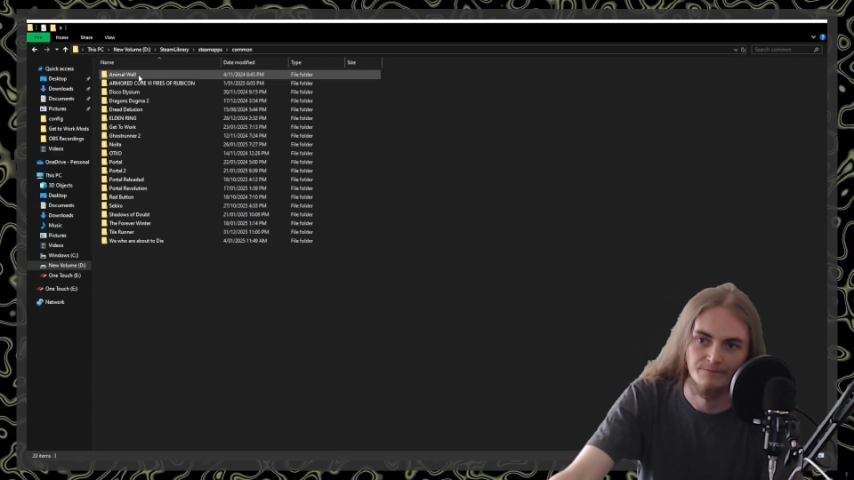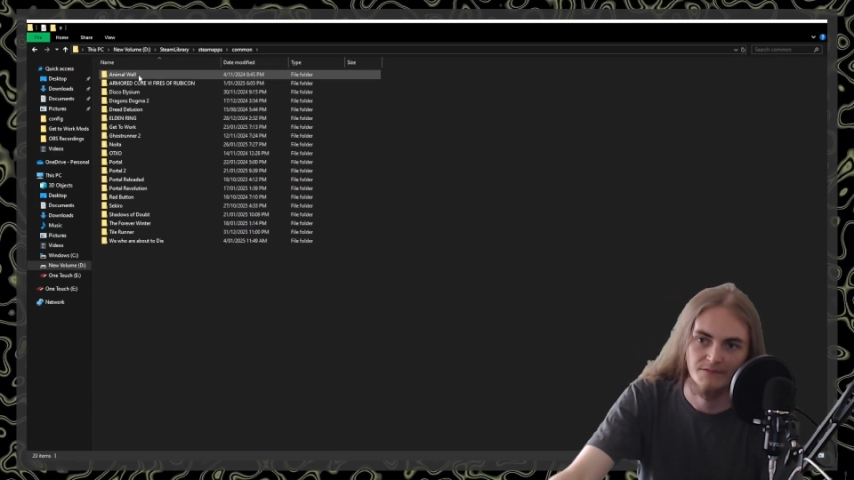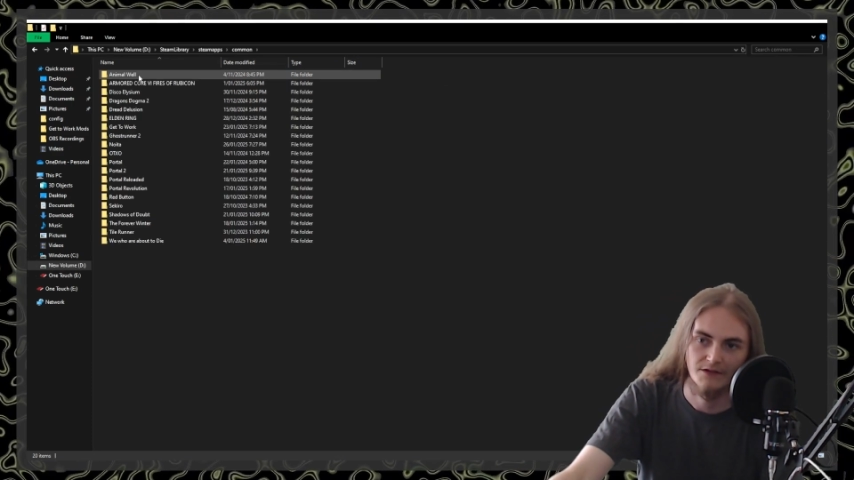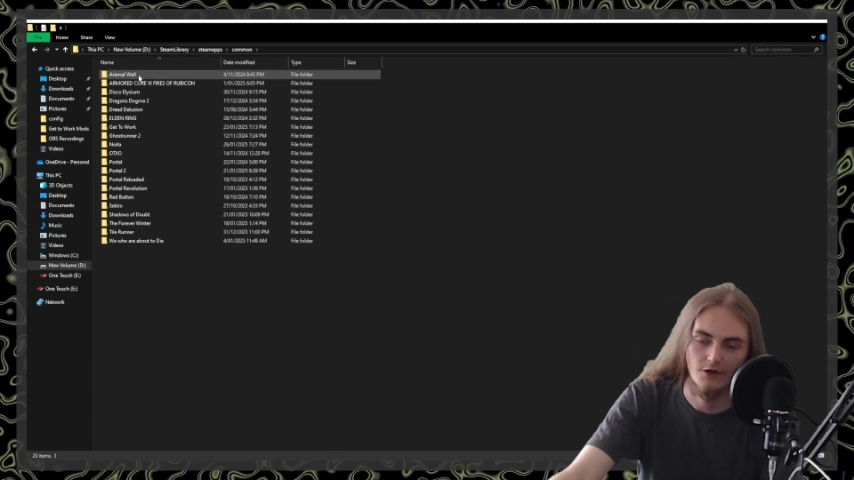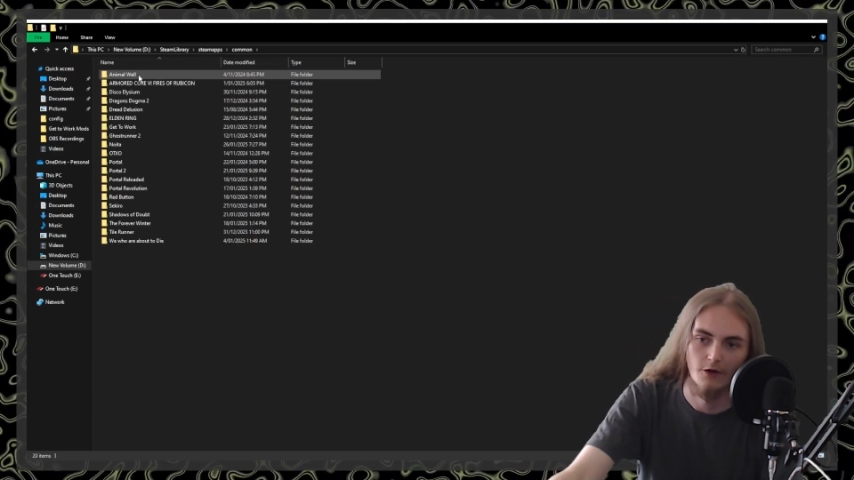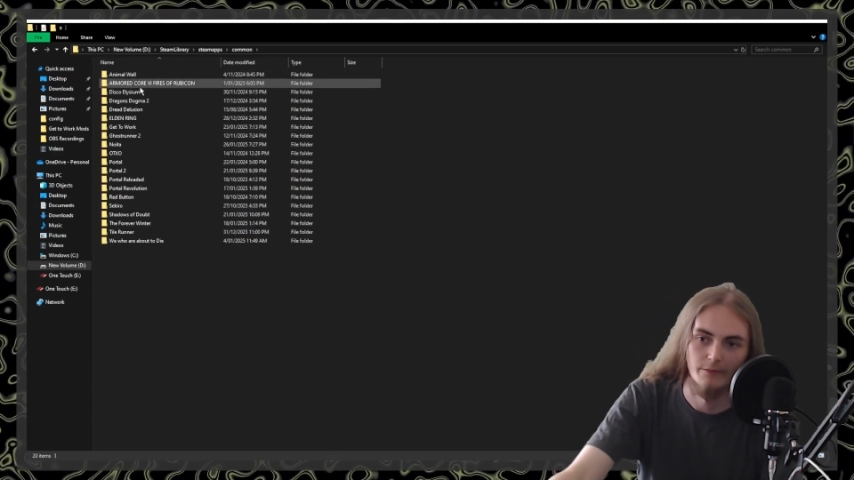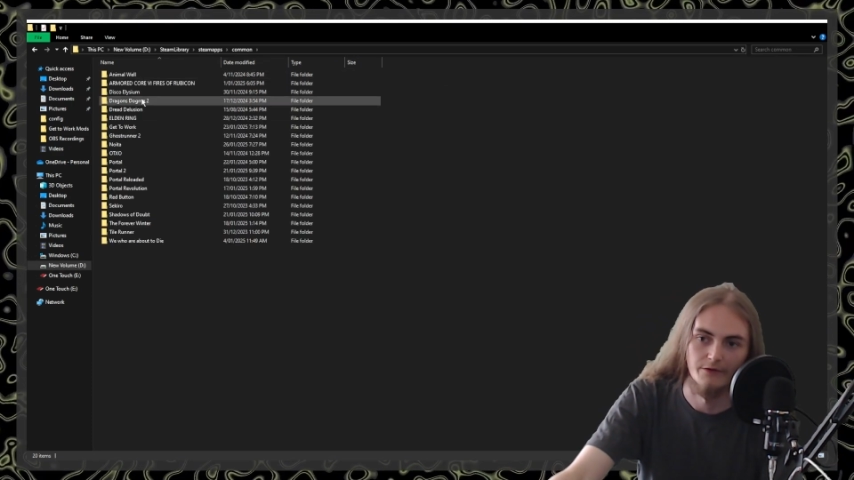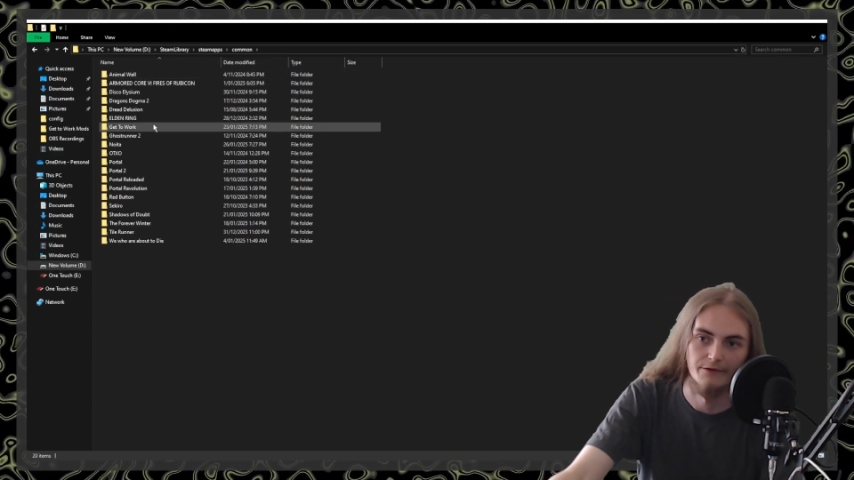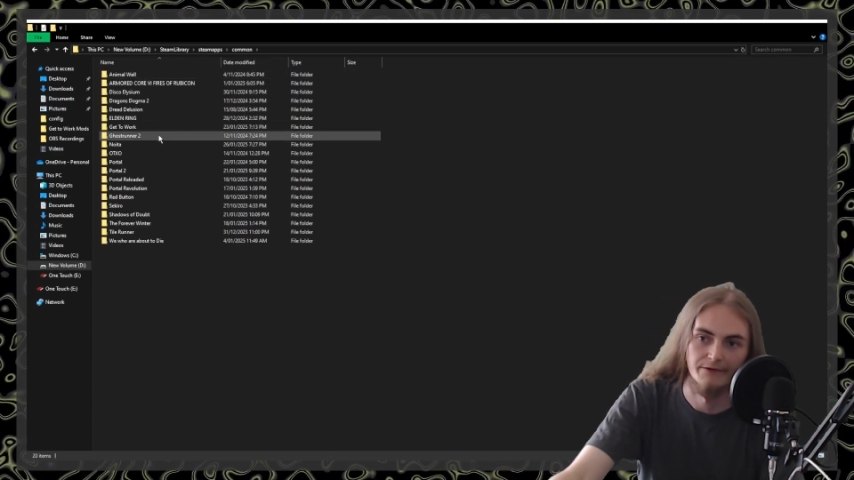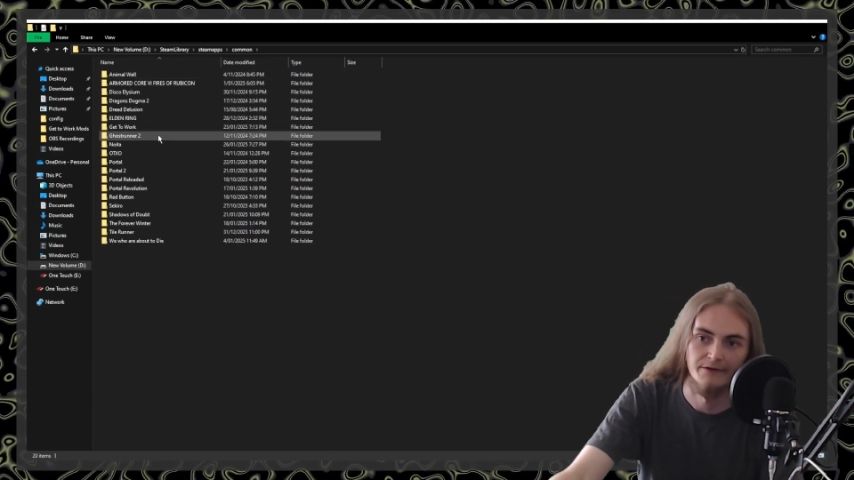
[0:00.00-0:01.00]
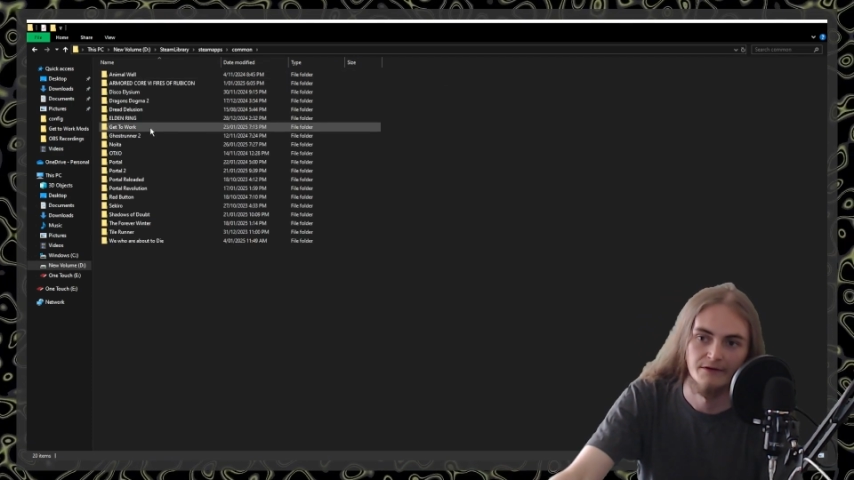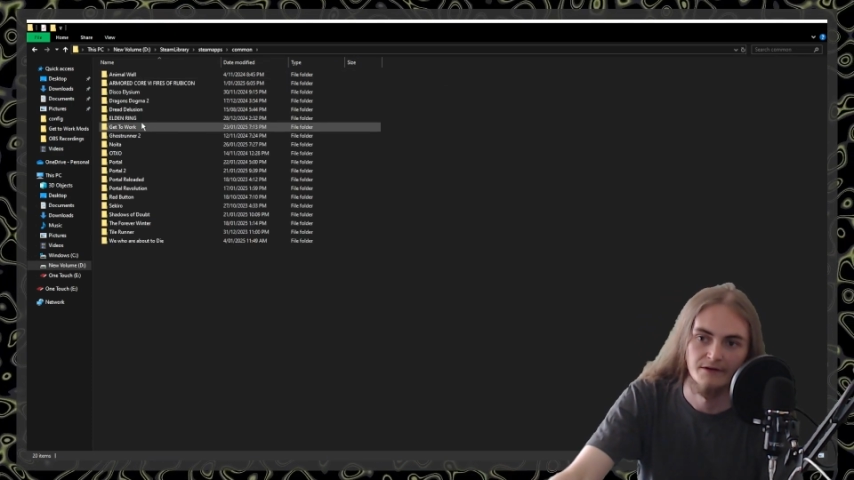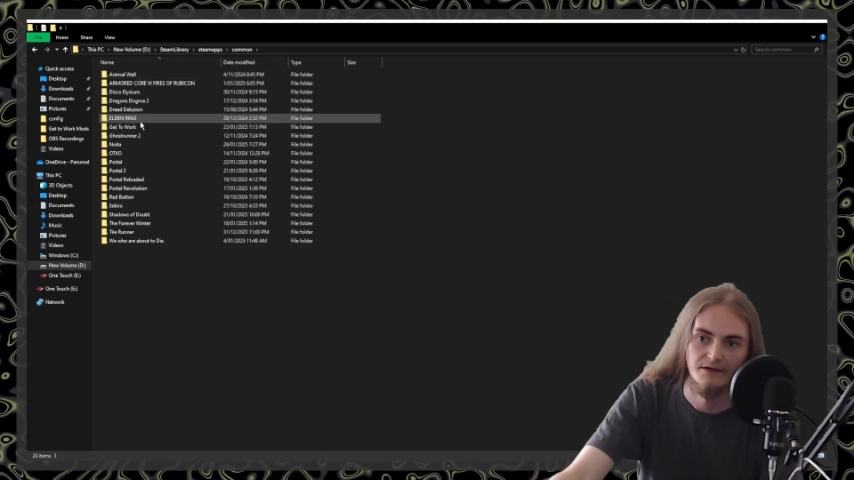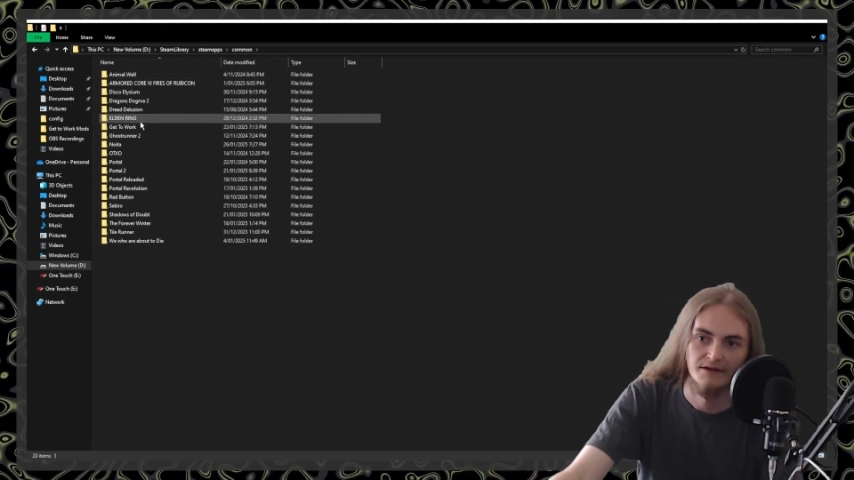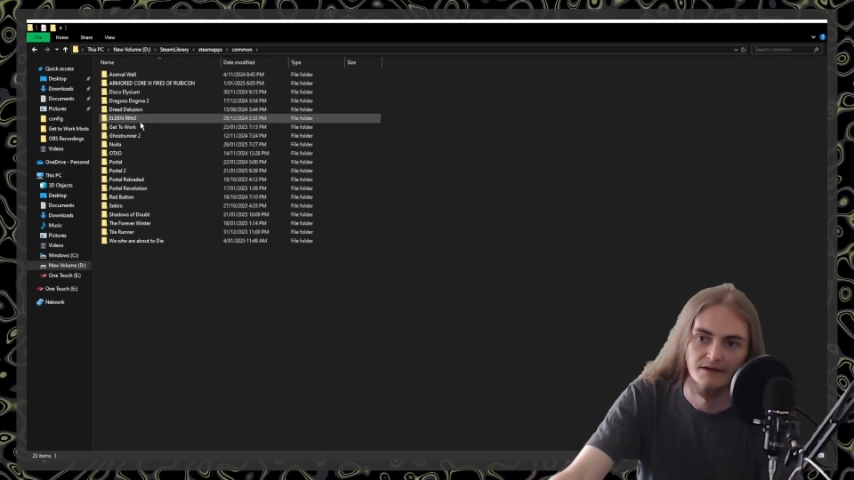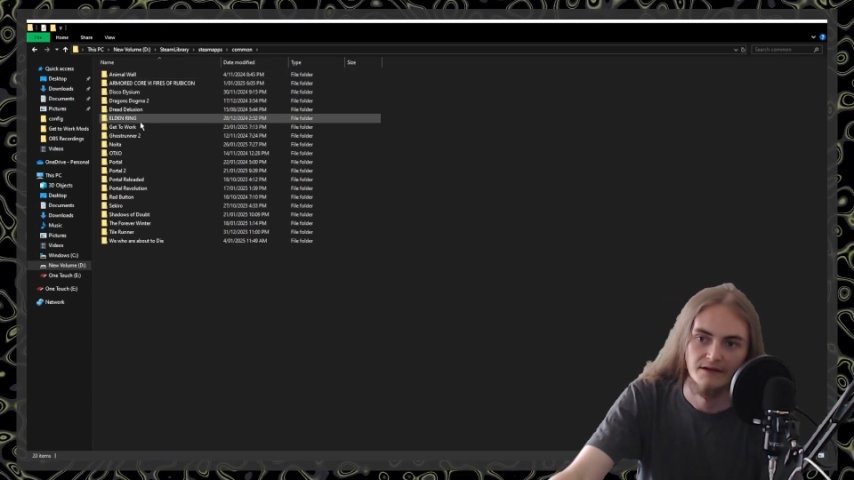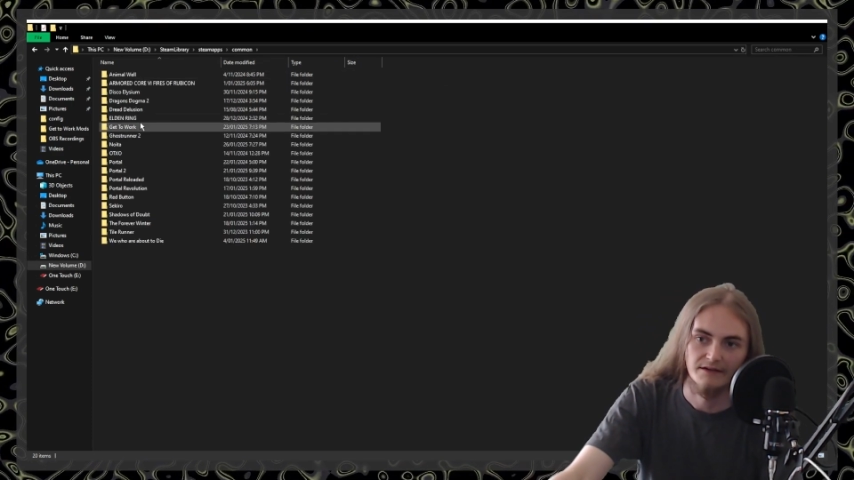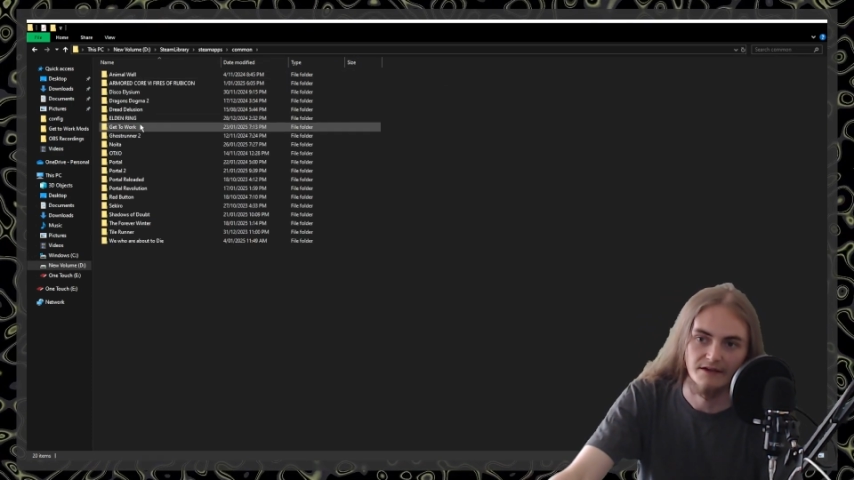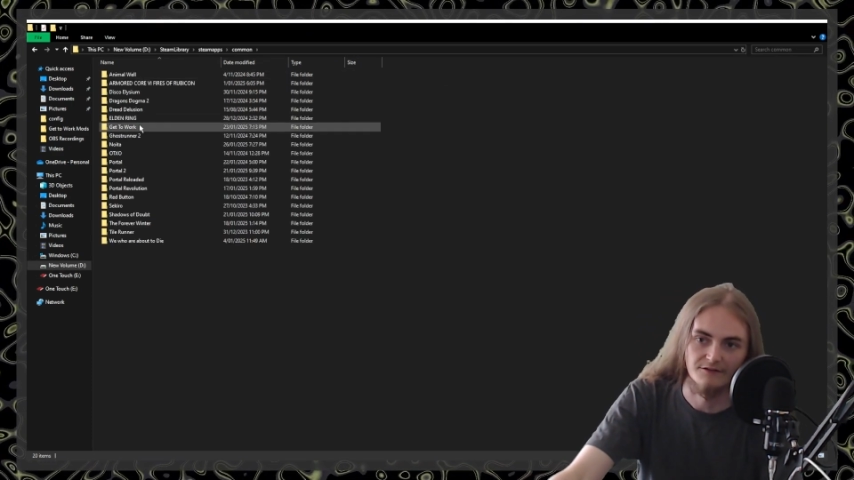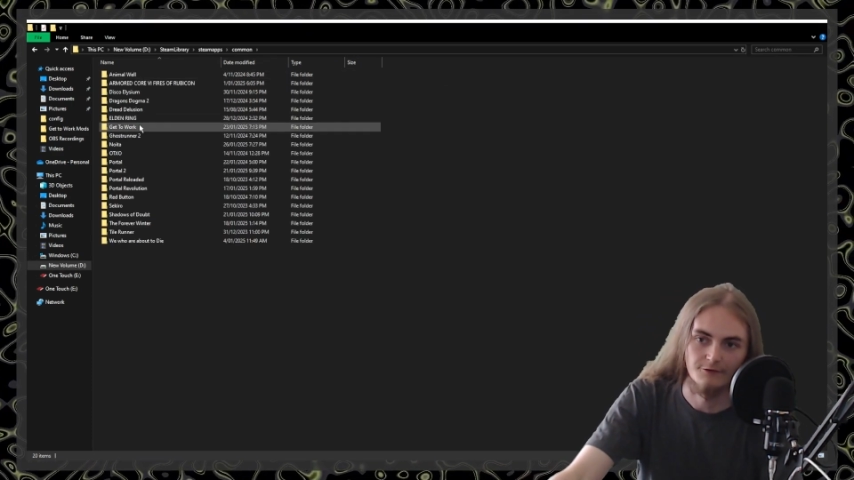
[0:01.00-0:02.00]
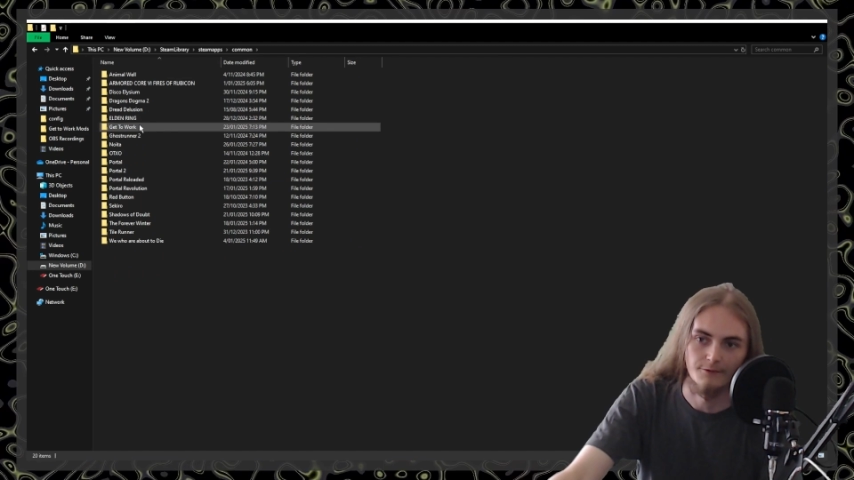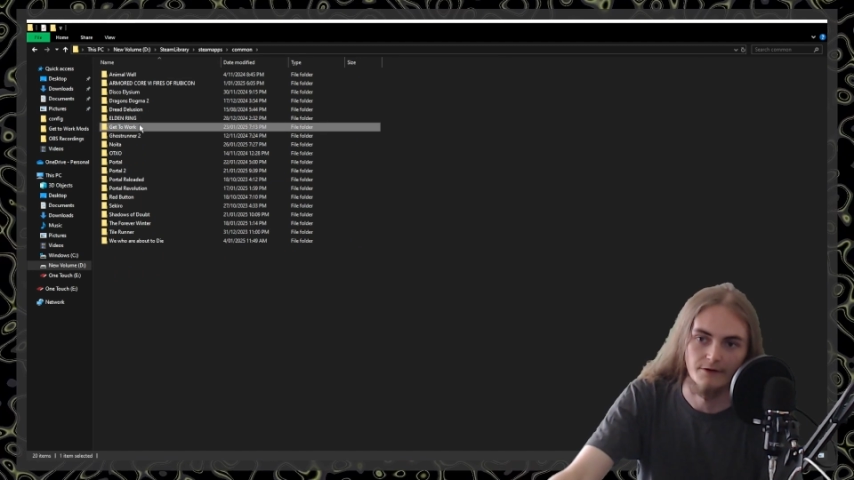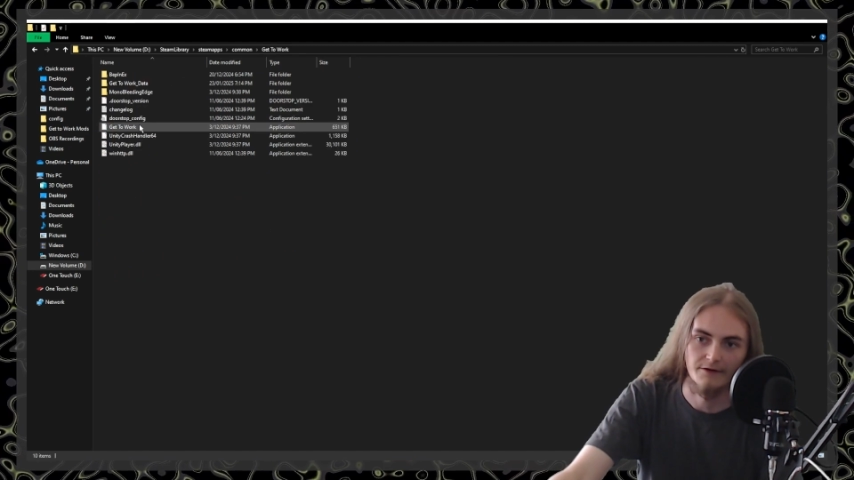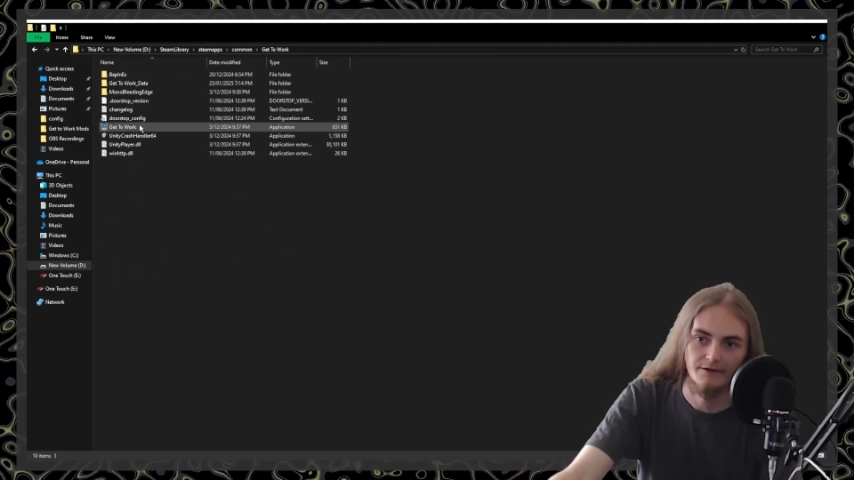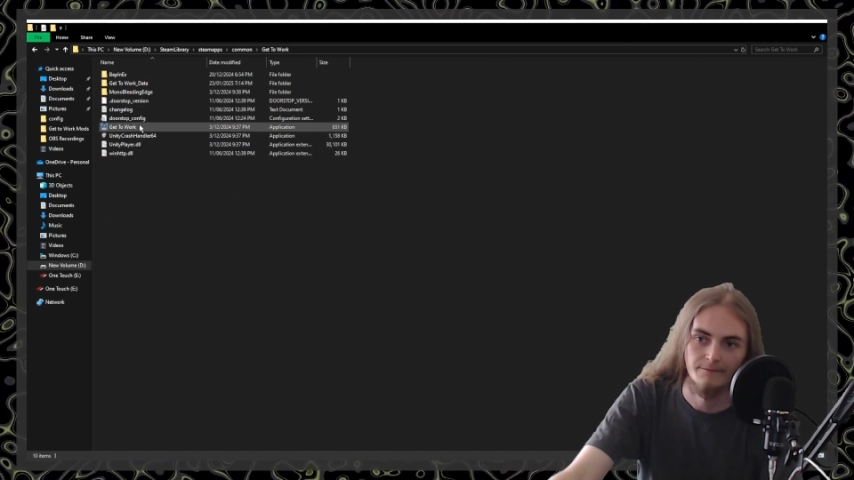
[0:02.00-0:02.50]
common, Get to Work.